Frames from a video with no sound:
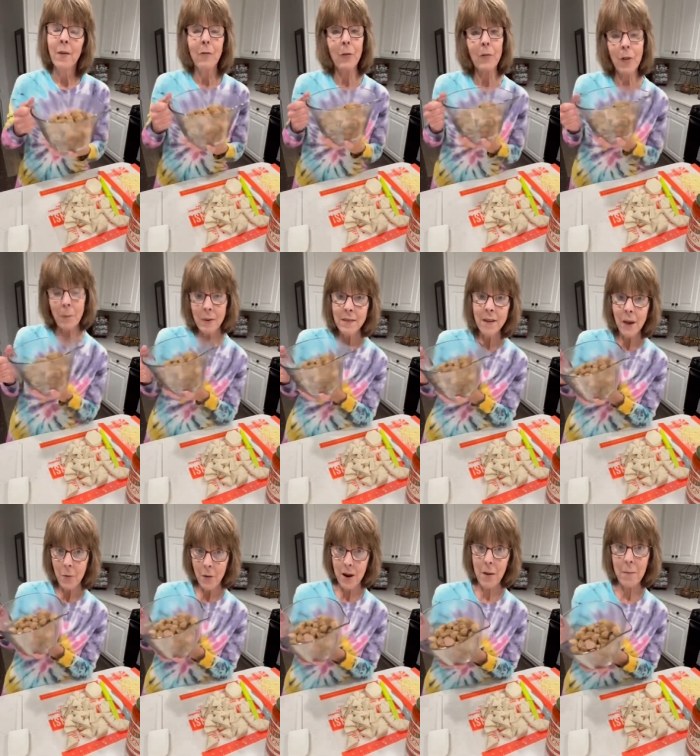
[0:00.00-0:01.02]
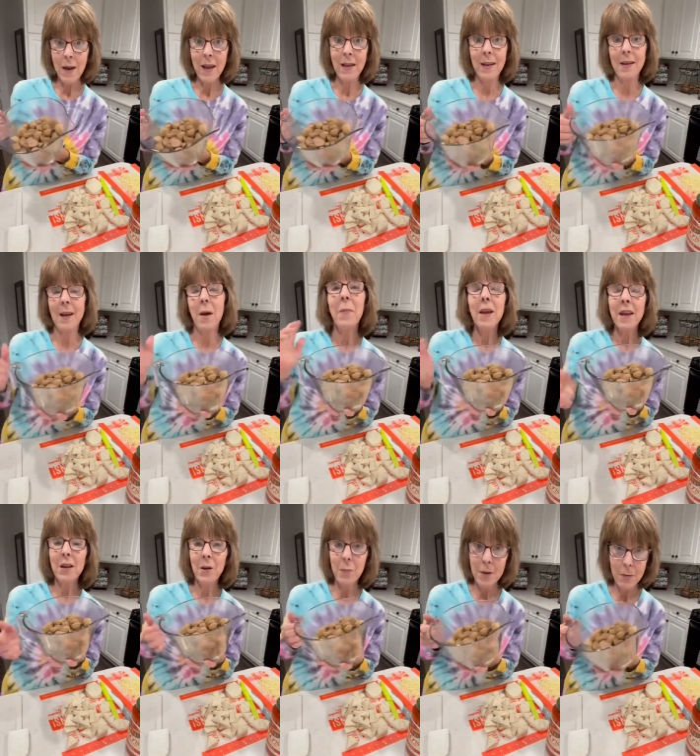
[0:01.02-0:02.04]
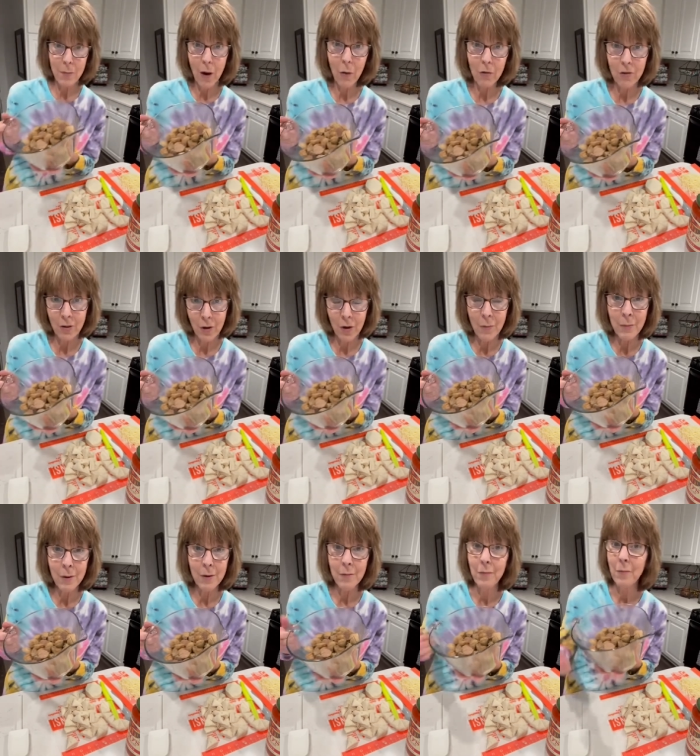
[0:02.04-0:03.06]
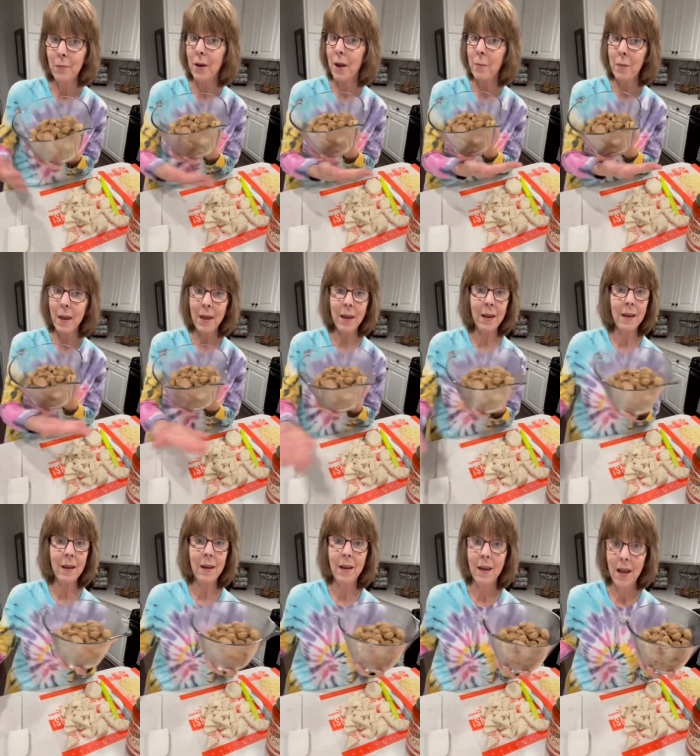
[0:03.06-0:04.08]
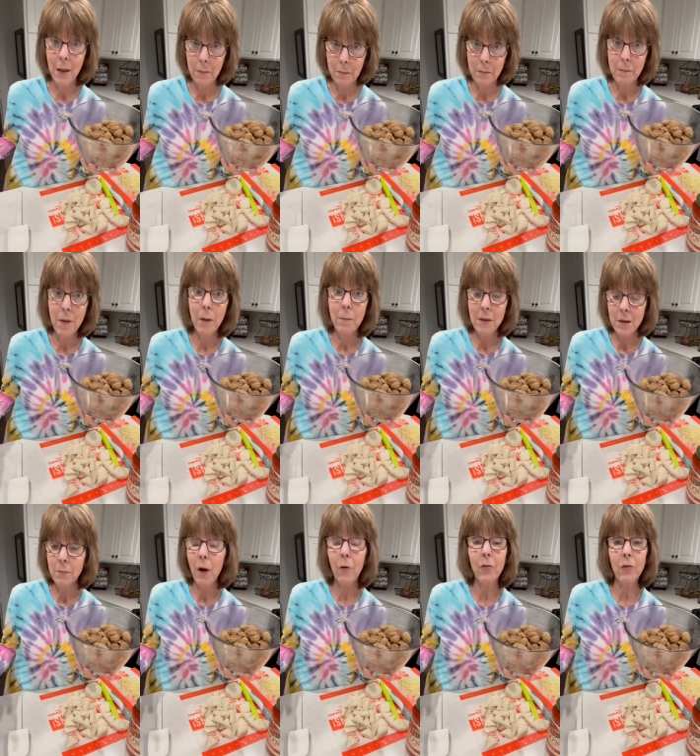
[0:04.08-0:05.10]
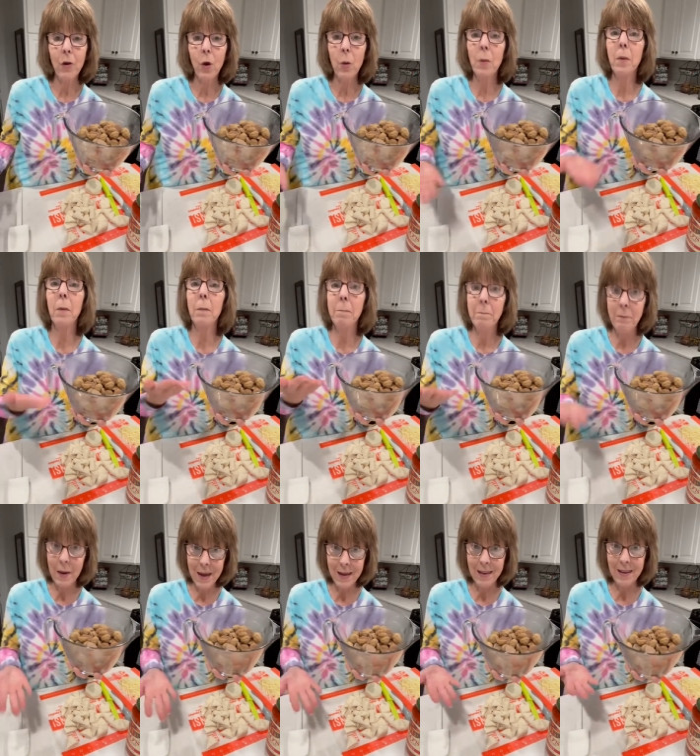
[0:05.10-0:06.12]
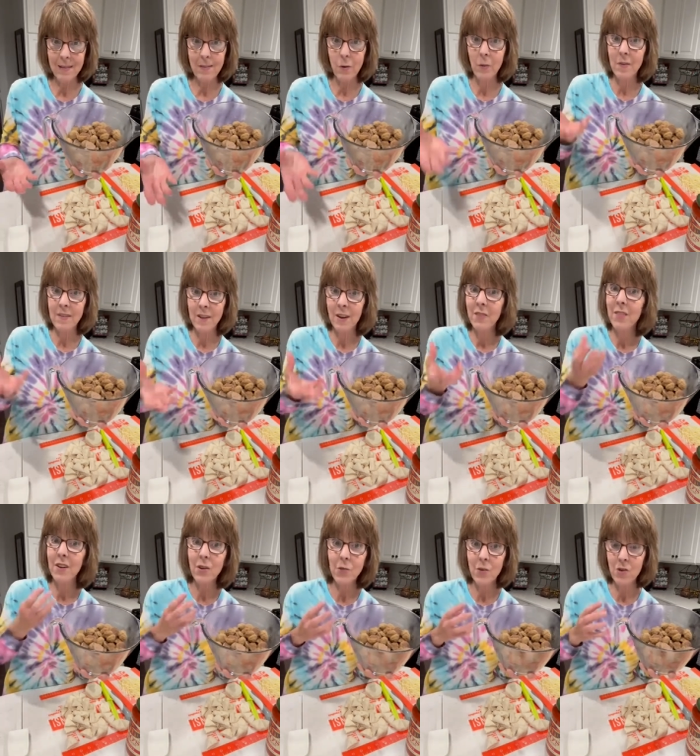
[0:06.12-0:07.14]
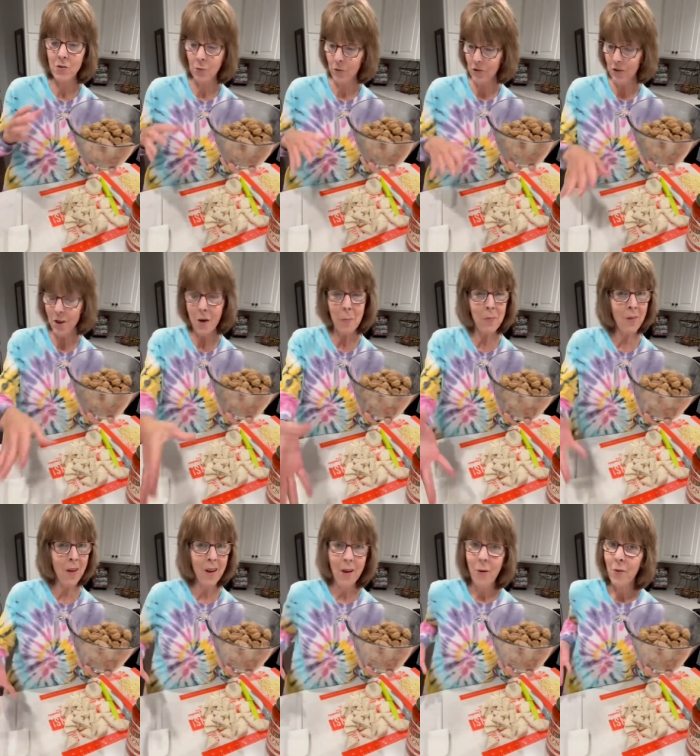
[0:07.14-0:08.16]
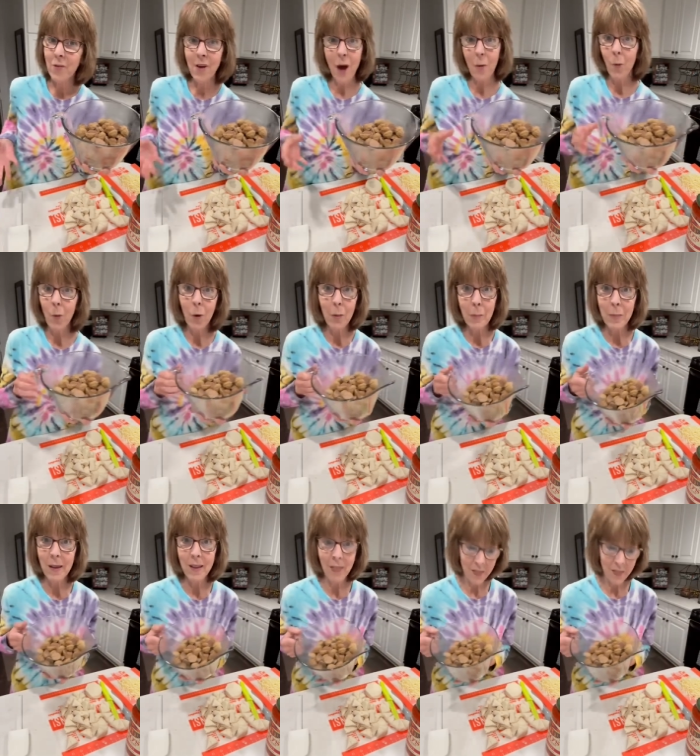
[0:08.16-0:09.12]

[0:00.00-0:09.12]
Well, let me tell you what I'm making. I'm making a meatball sub, but I'm making it in a a meatball sub bake. So instead of individual subs, we've got one big